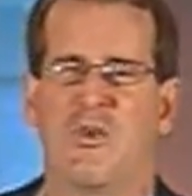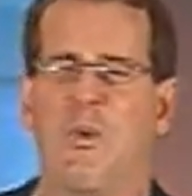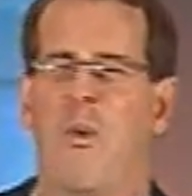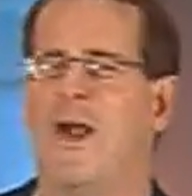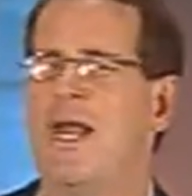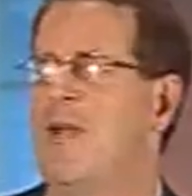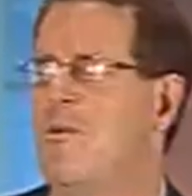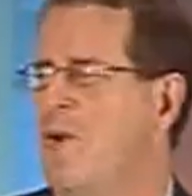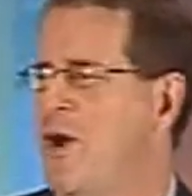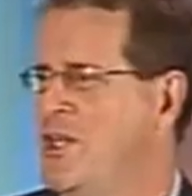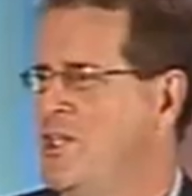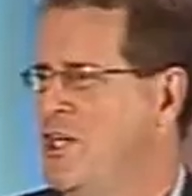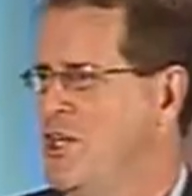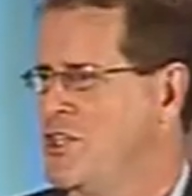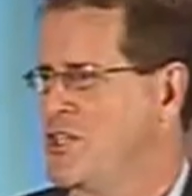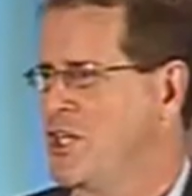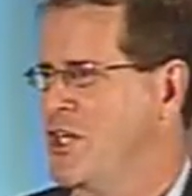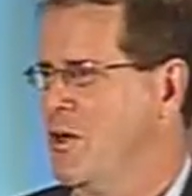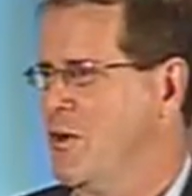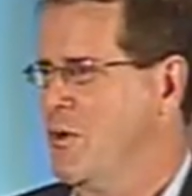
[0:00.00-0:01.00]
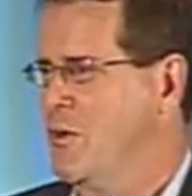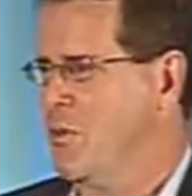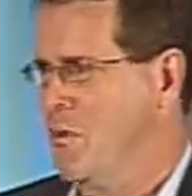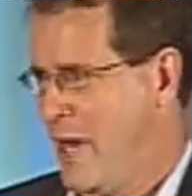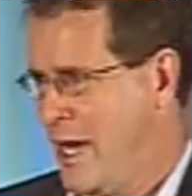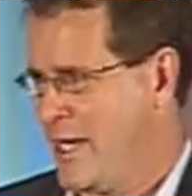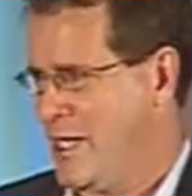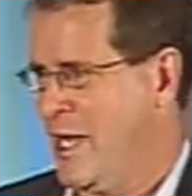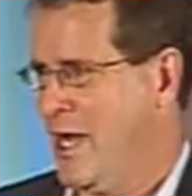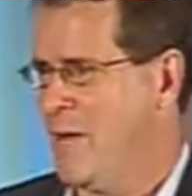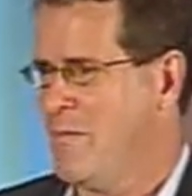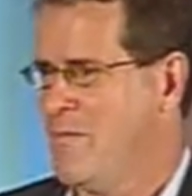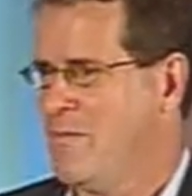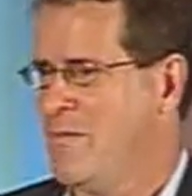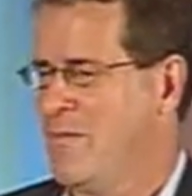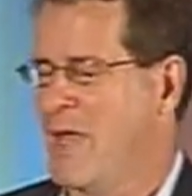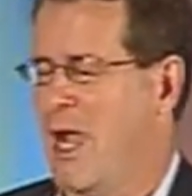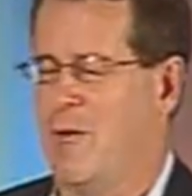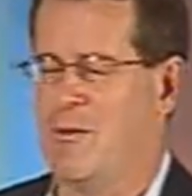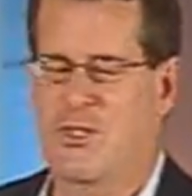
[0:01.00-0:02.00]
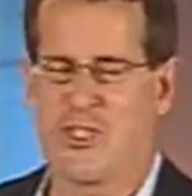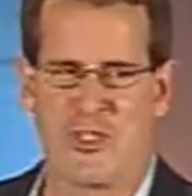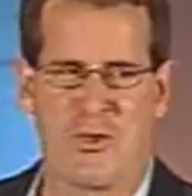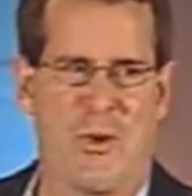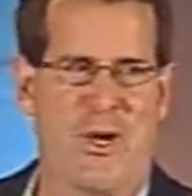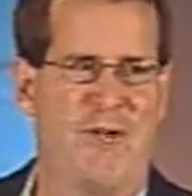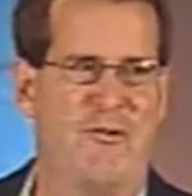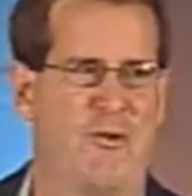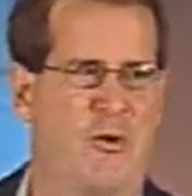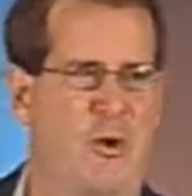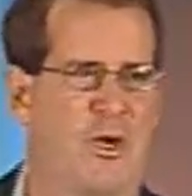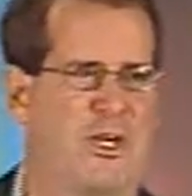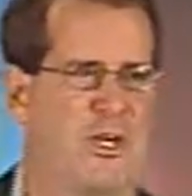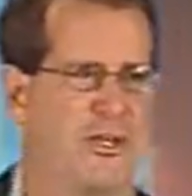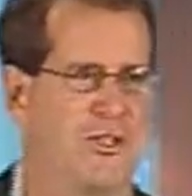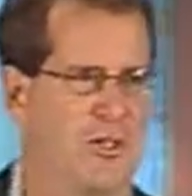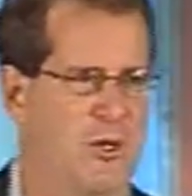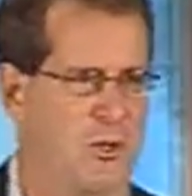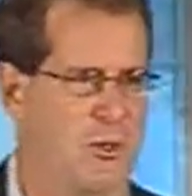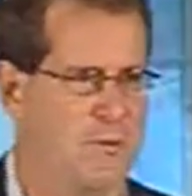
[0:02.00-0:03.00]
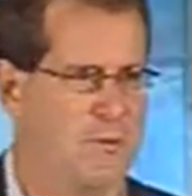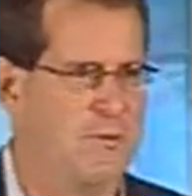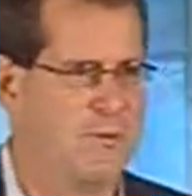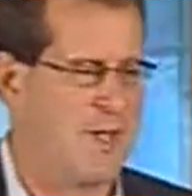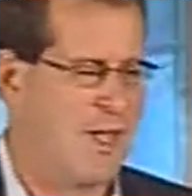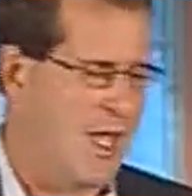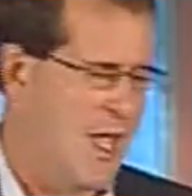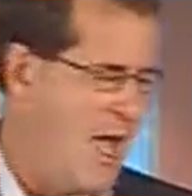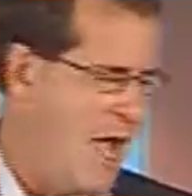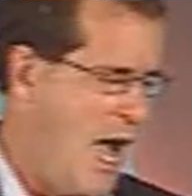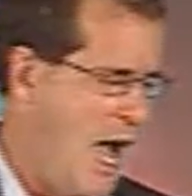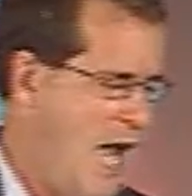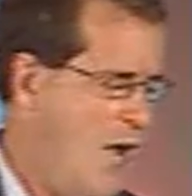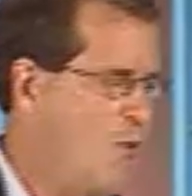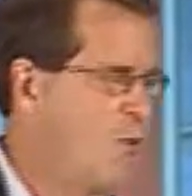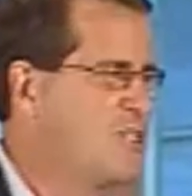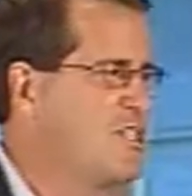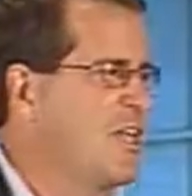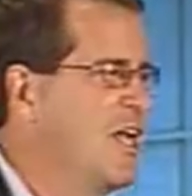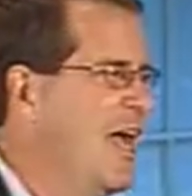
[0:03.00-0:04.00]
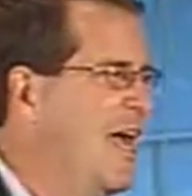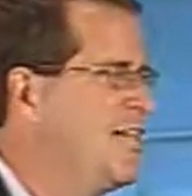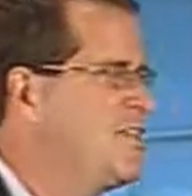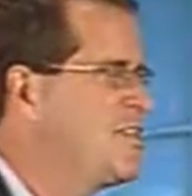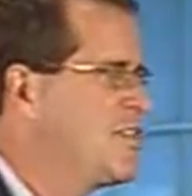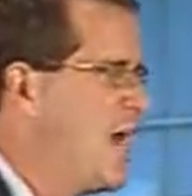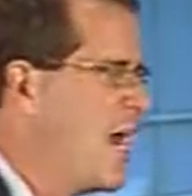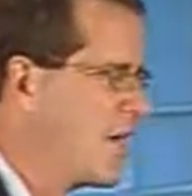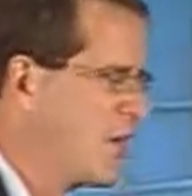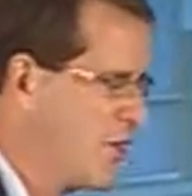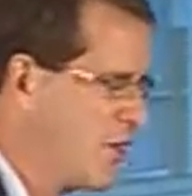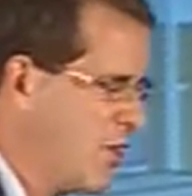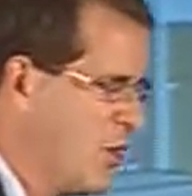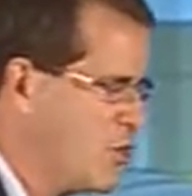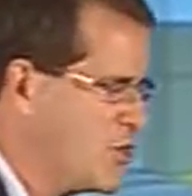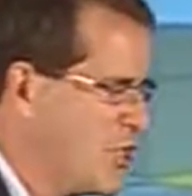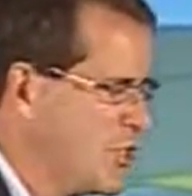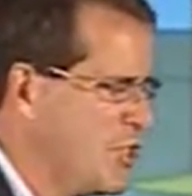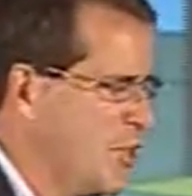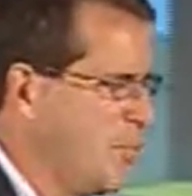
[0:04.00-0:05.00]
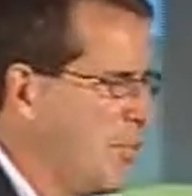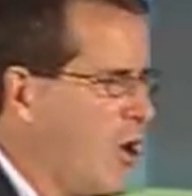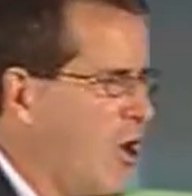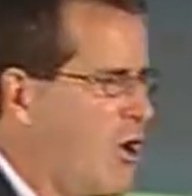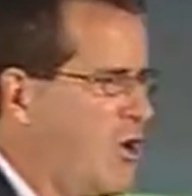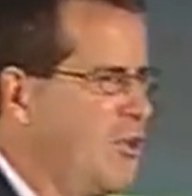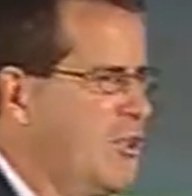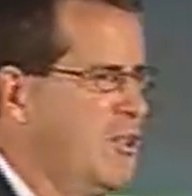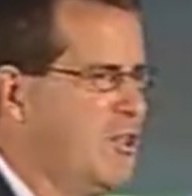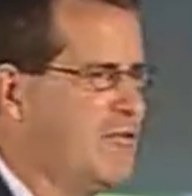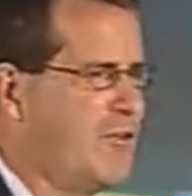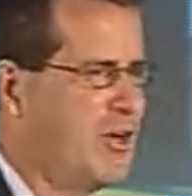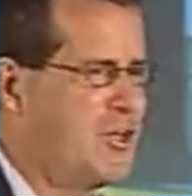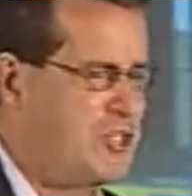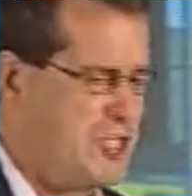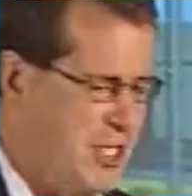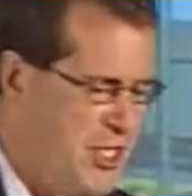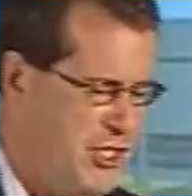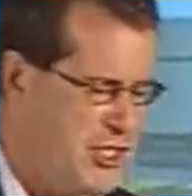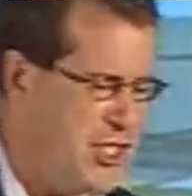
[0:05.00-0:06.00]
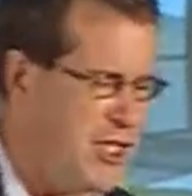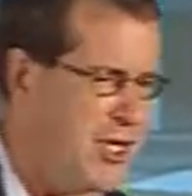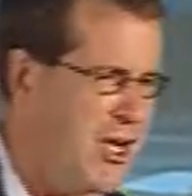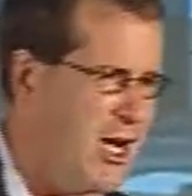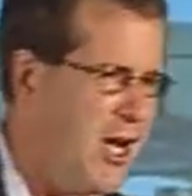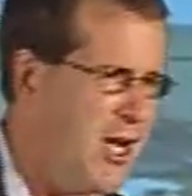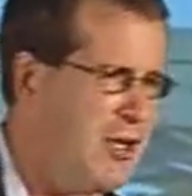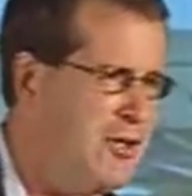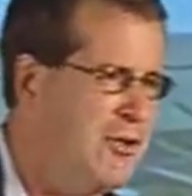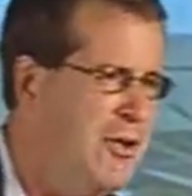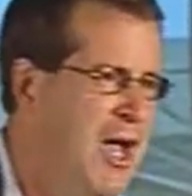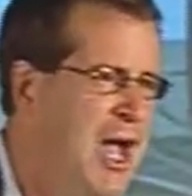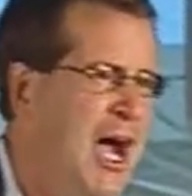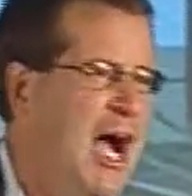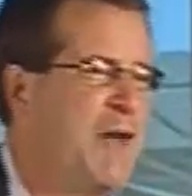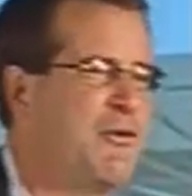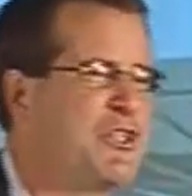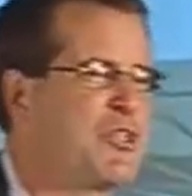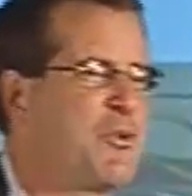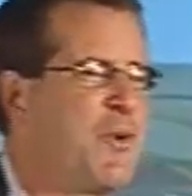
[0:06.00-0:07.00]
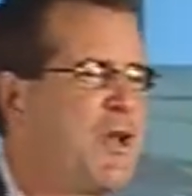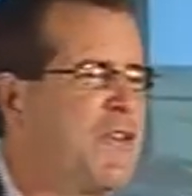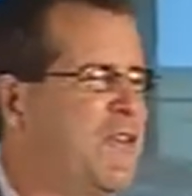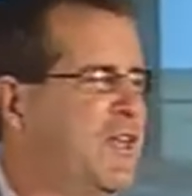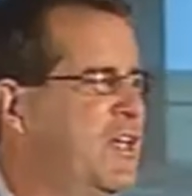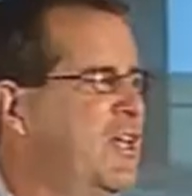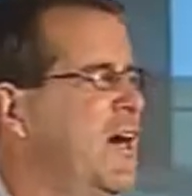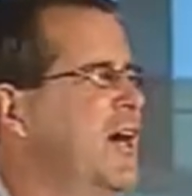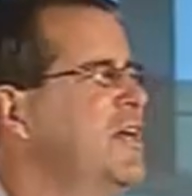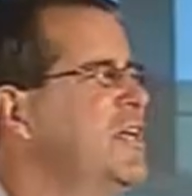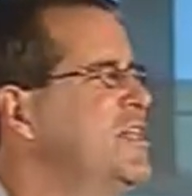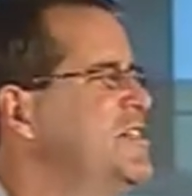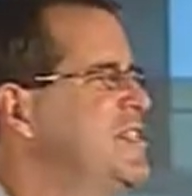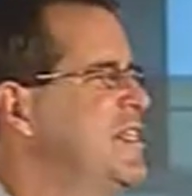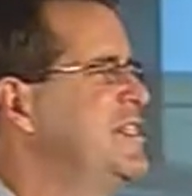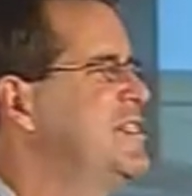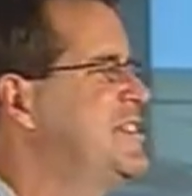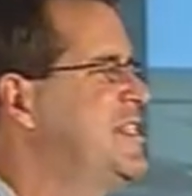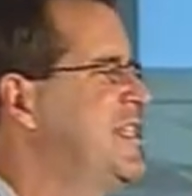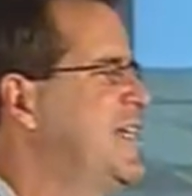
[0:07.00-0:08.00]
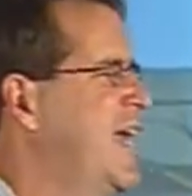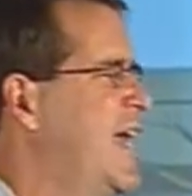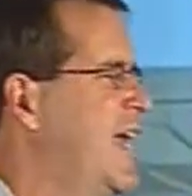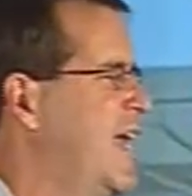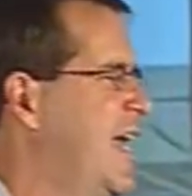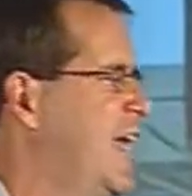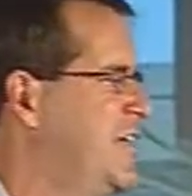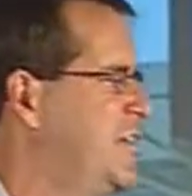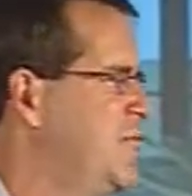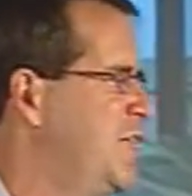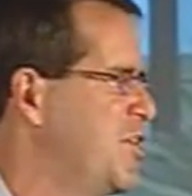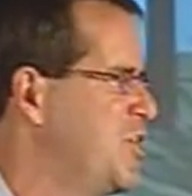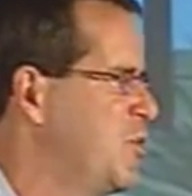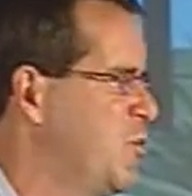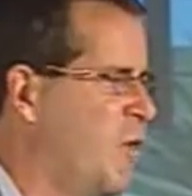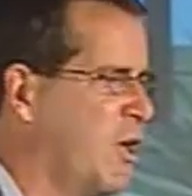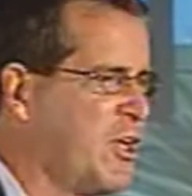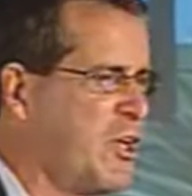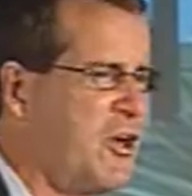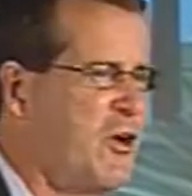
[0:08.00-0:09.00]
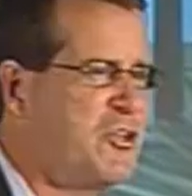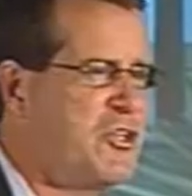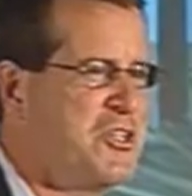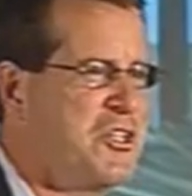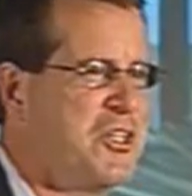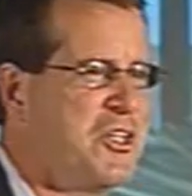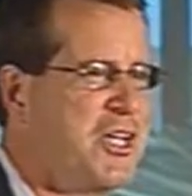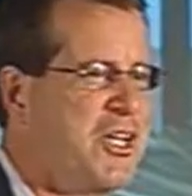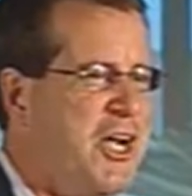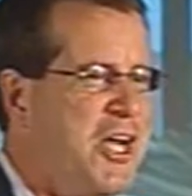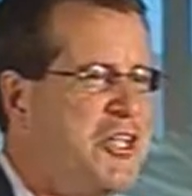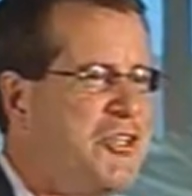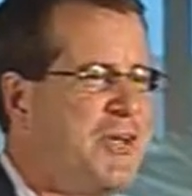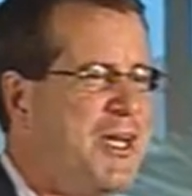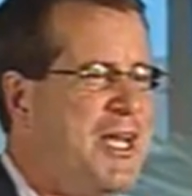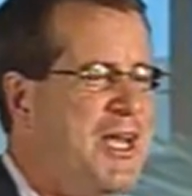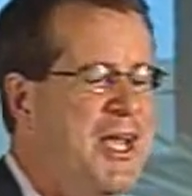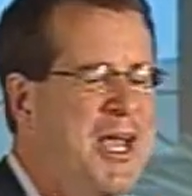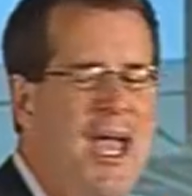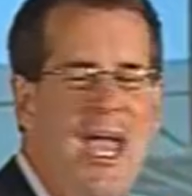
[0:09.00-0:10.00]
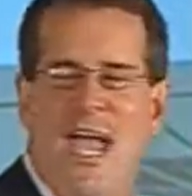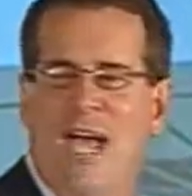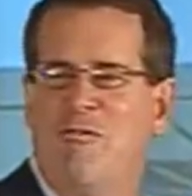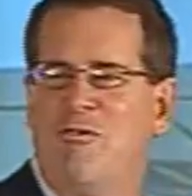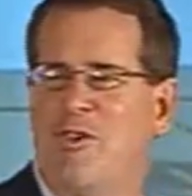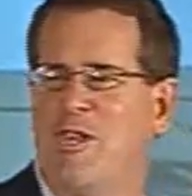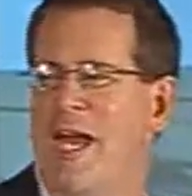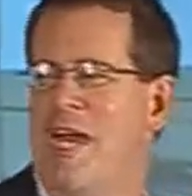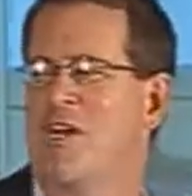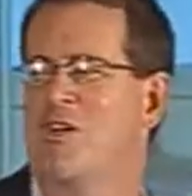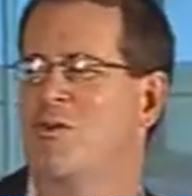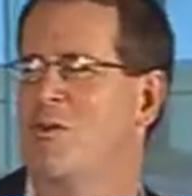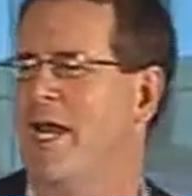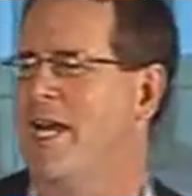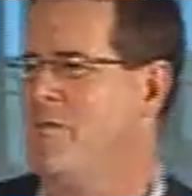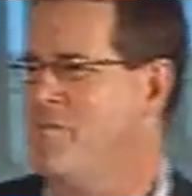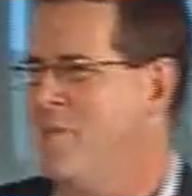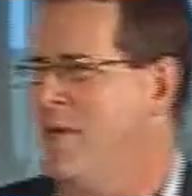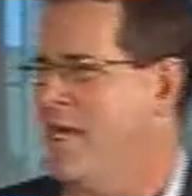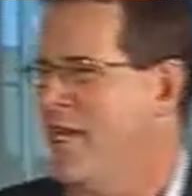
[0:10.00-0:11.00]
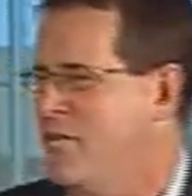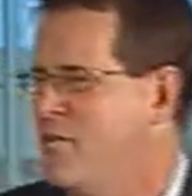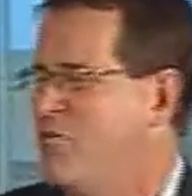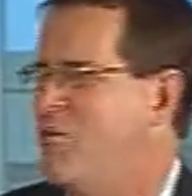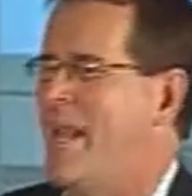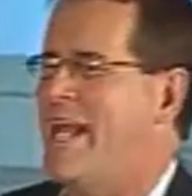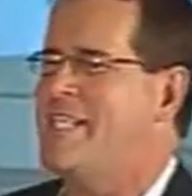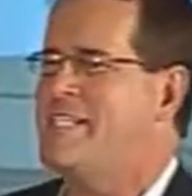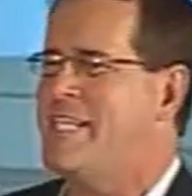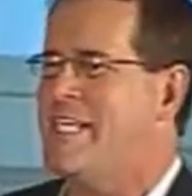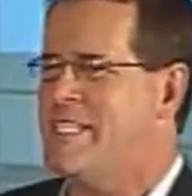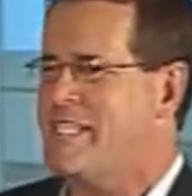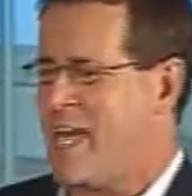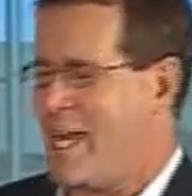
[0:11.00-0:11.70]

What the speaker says: 21 years ago, right now, I was 24 years old. I was the head soccer coach at DePaul University in Chicago. I was one of the youngest NCAA Division I coaches in the country. And for that great big fancy